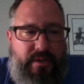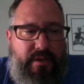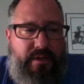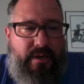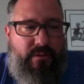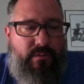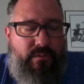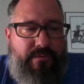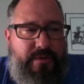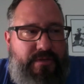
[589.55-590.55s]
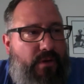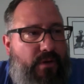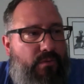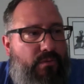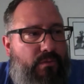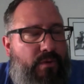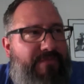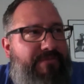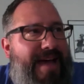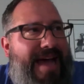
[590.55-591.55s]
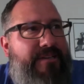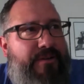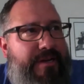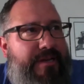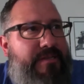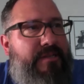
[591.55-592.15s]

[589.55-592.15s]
you know, first of all, what FAKTR is,